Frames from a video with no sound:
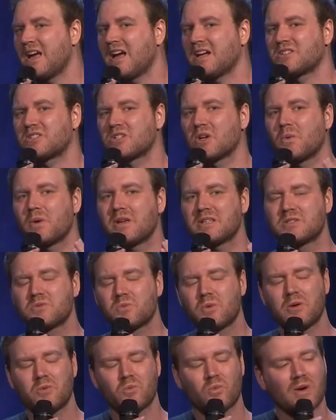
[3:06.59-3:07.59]
And so as
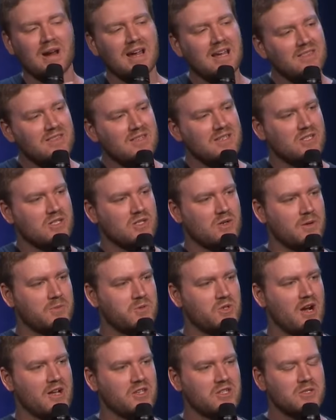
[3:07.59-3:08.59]
we read this
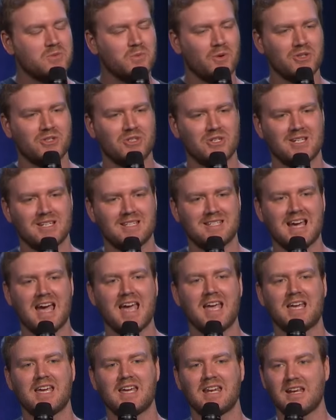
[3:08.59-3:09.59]
scripture, I just want you to
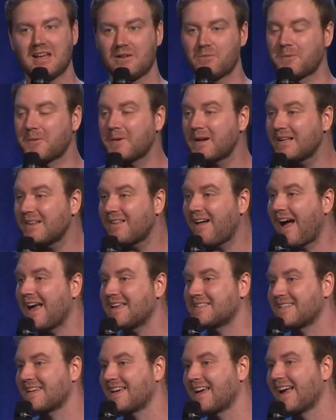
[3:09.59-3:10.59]
take it in,
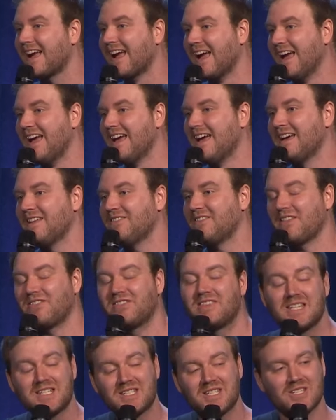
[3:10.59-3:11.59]
realizing that
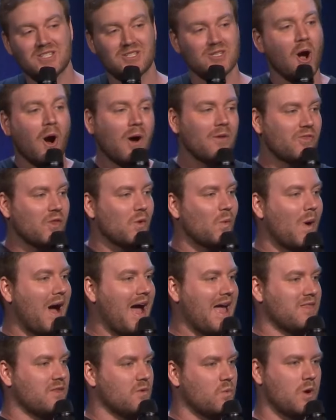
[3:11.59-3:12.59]
this is not the
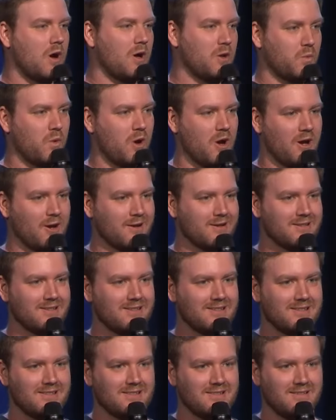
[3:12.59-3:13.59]
way the world
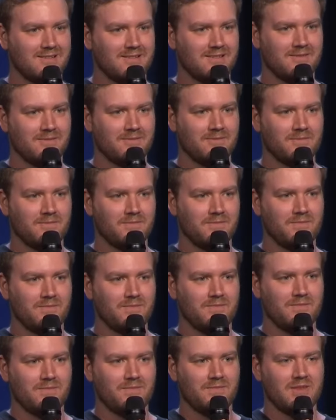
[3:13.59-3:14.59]
works.
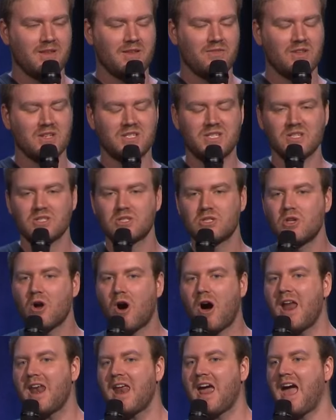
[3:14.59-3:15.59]
This is
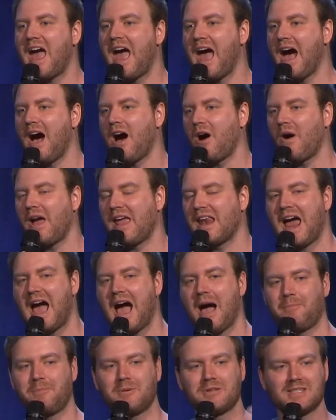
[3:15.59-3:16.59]
not how it
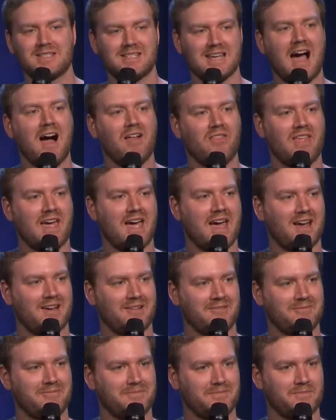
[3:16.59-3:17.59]
happens out there.